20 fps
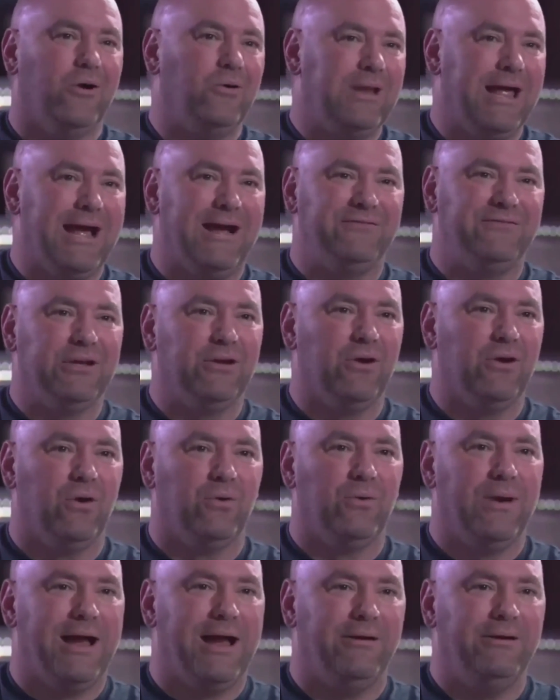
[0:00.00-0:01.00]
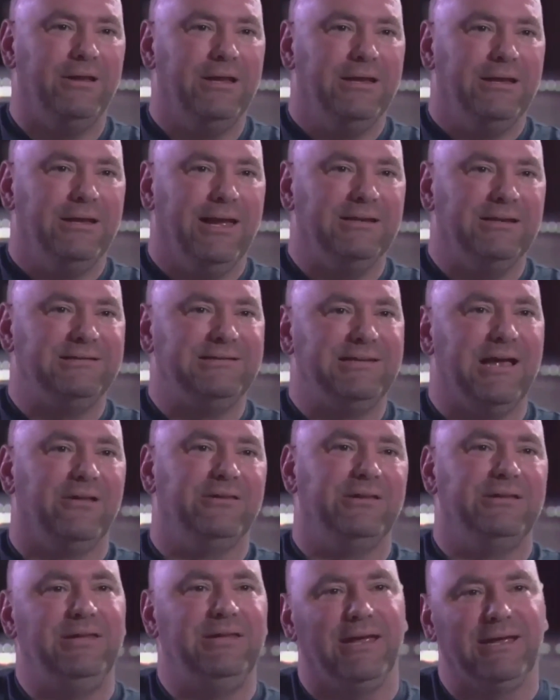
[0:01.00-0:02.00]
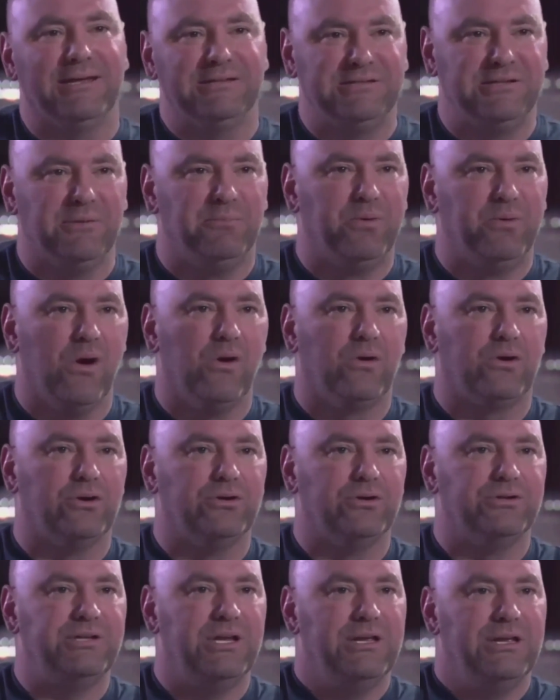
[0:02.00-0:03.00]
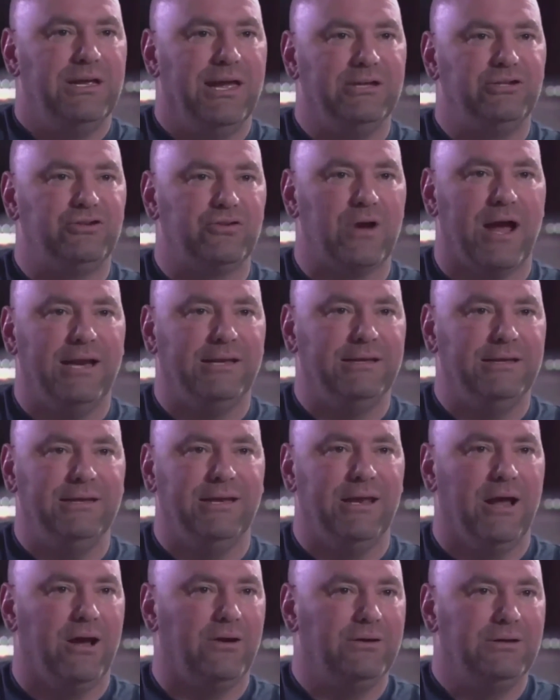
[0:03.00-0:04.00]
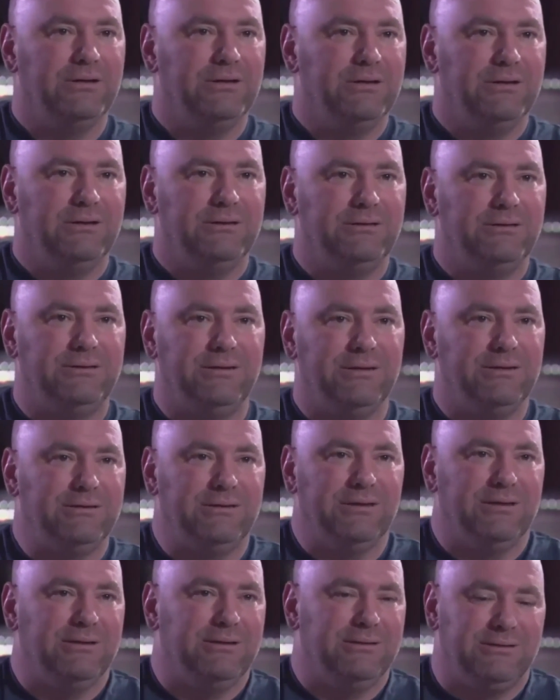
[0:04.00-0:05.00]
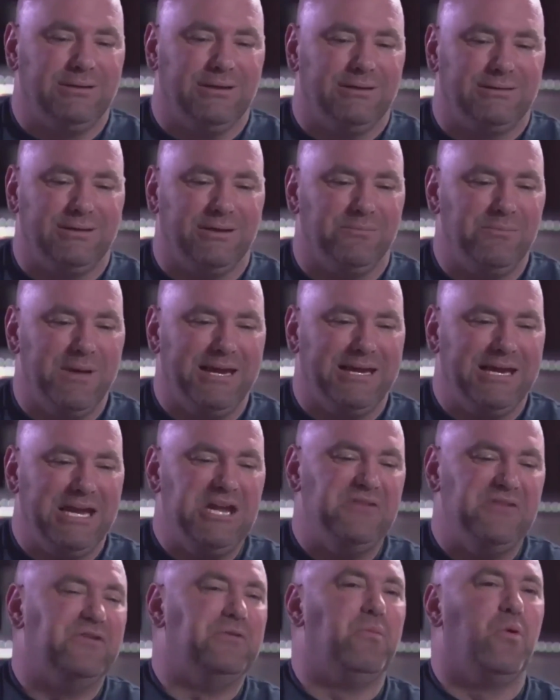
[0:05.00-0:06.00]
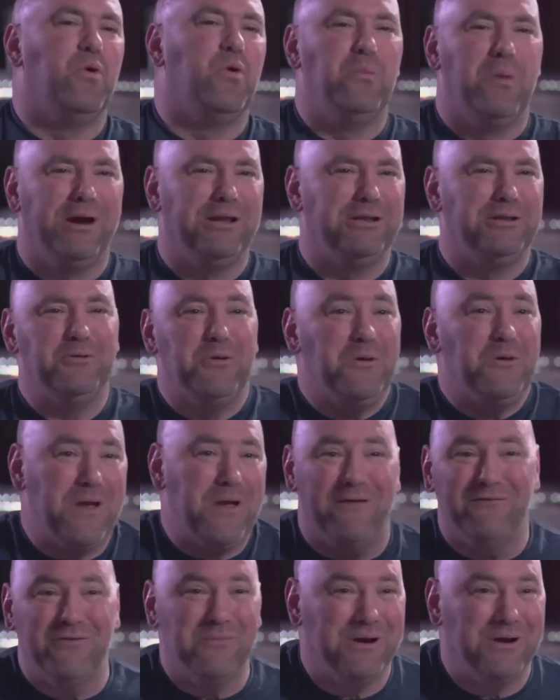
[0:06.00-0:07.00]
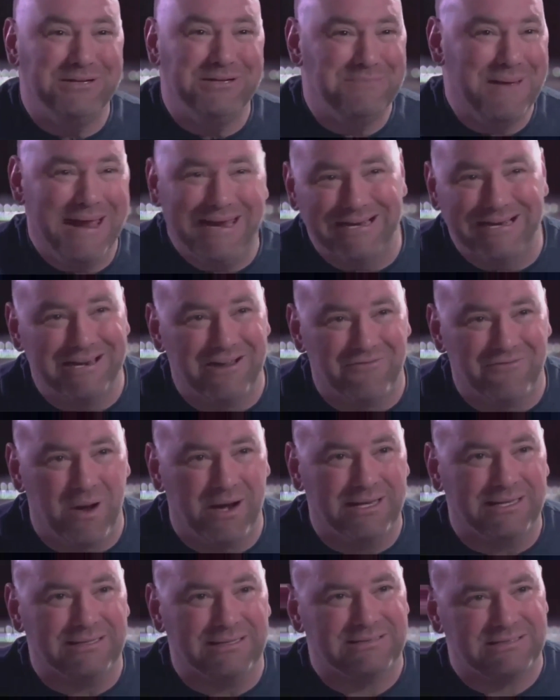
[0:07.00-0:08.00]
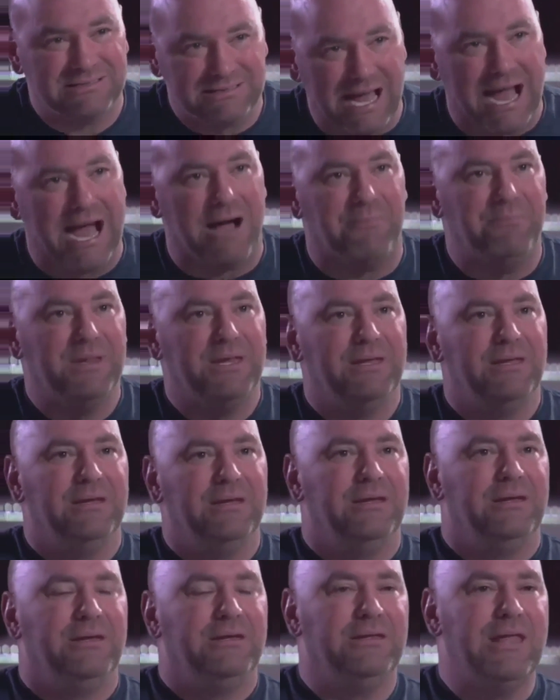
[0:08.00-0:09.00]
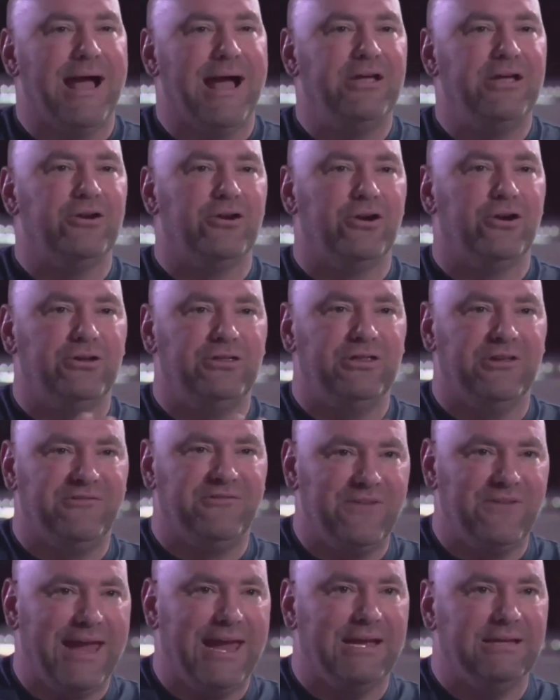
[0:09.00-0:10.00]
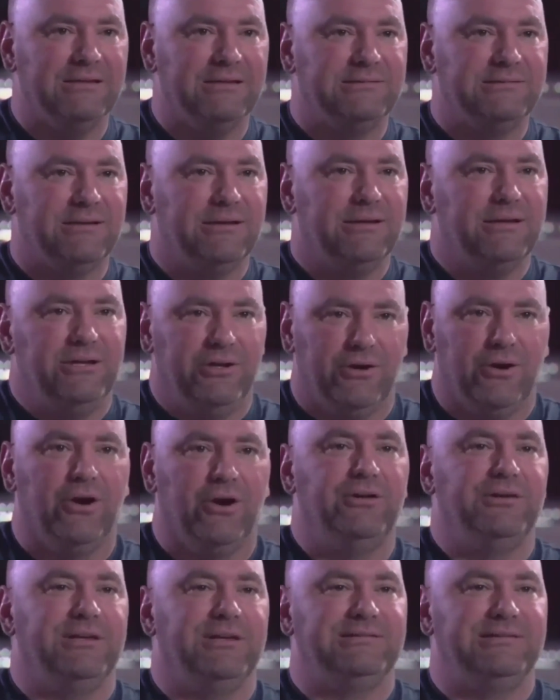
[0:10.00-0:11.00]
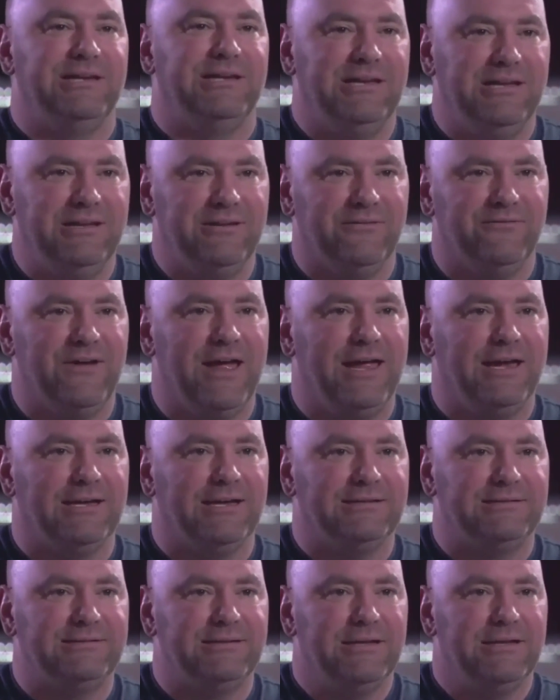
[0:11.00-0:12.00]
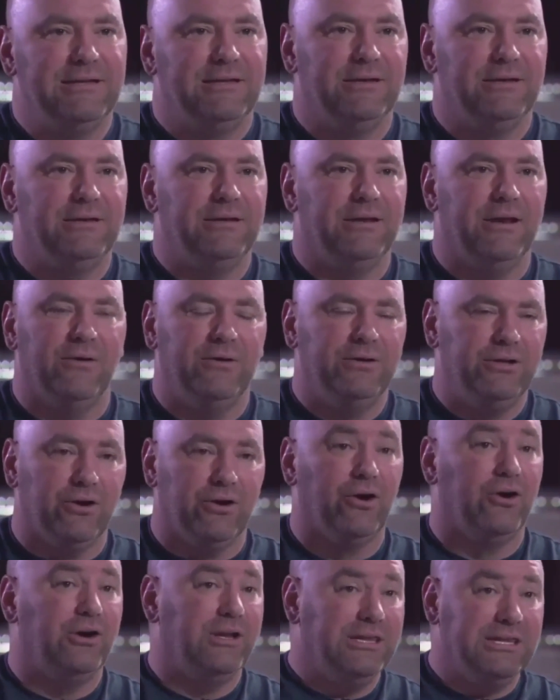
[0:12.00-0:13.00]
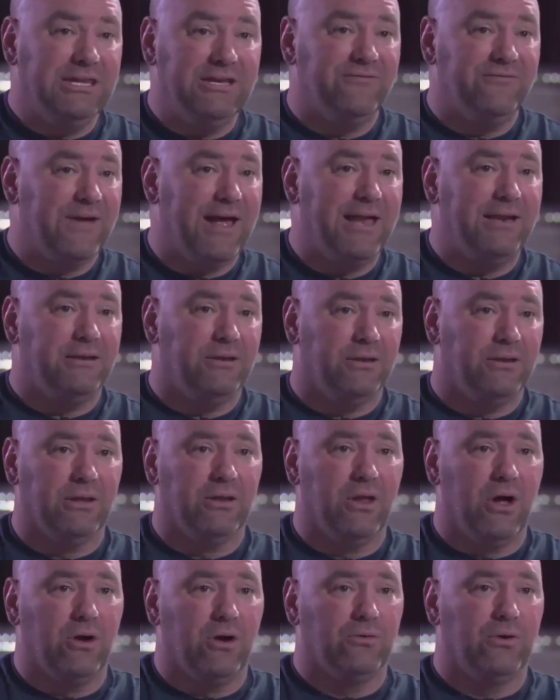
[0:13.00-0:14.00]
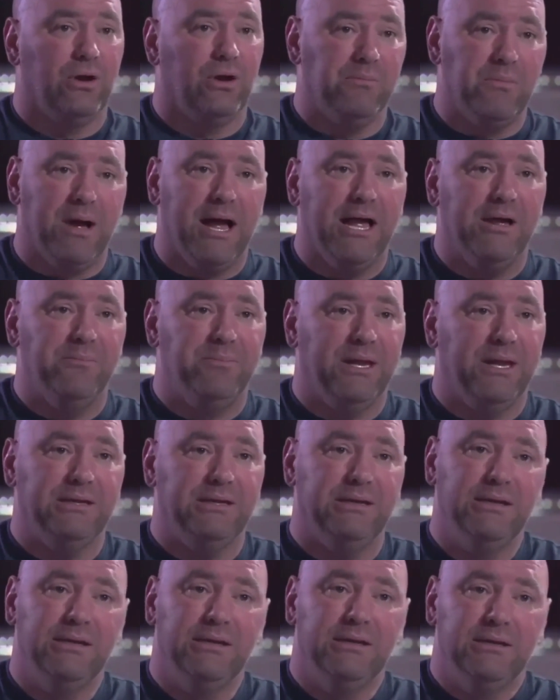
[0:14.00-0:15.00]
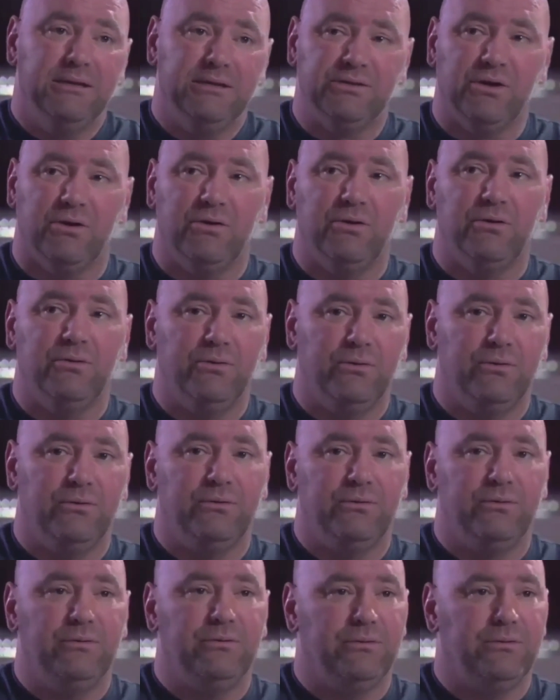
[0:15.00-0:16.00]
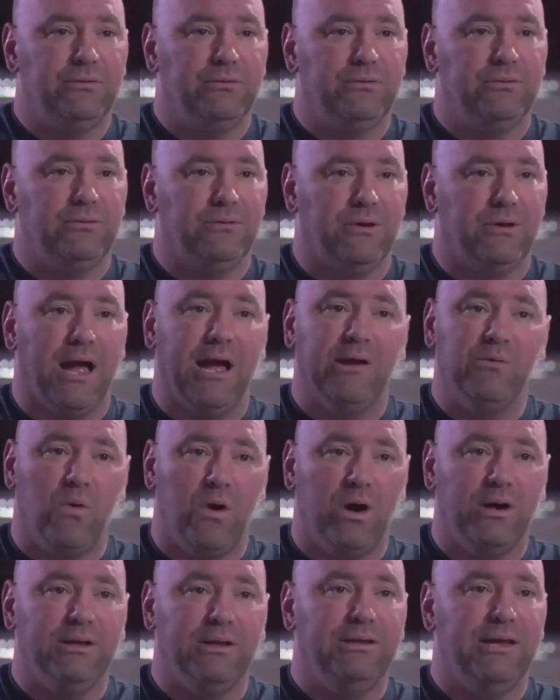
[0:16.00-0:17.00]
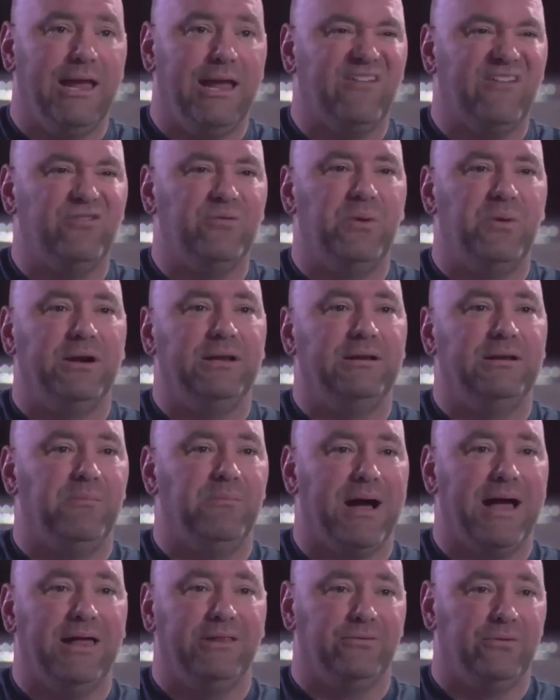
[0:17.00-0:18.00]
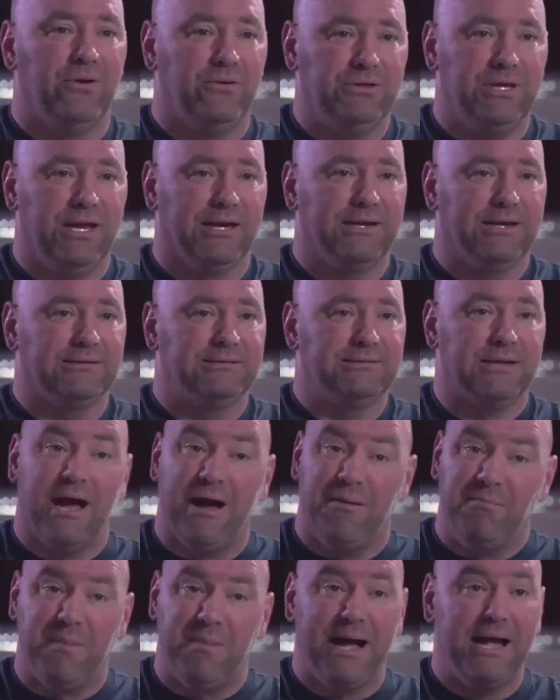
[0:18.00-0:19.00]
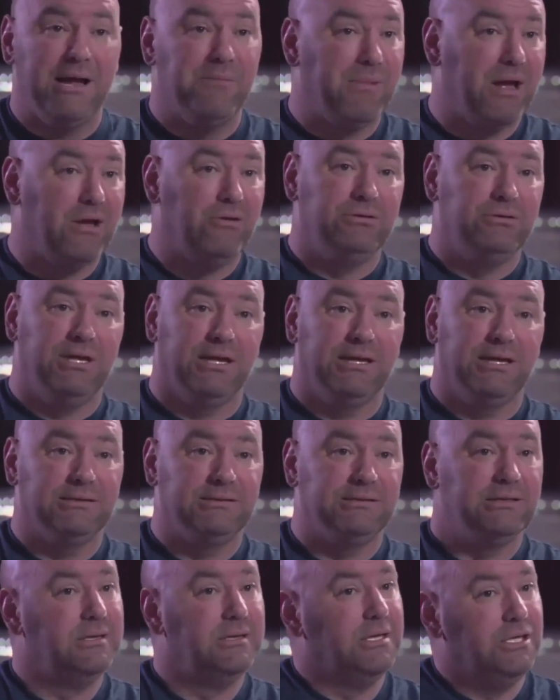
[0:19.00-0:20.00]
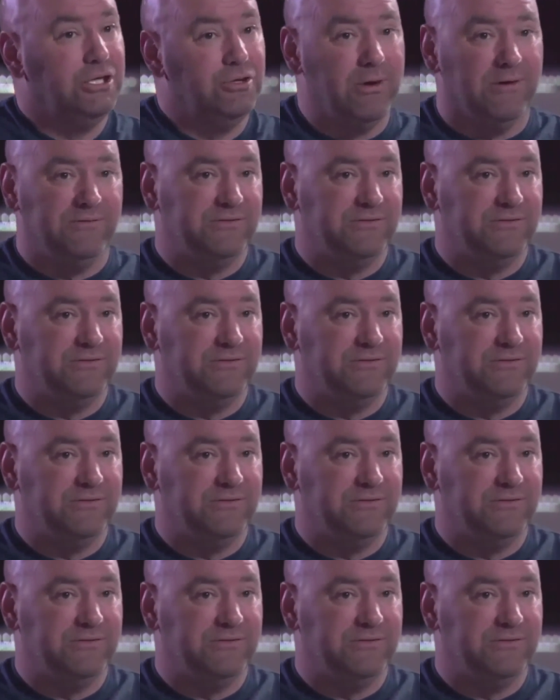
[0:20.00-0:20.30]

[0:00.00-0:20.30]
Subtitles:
You don't have to go around and sell the tickets to brokers and try to, you know, to make even more money. Everybody's making enough money. Stop. Now you're hurting the fans. You're hurting the city of Vegas. You know, you're hurting the event in the long run, in my opinion. So I wanted everybody to buy their own tickets. I'm buying my own tickets.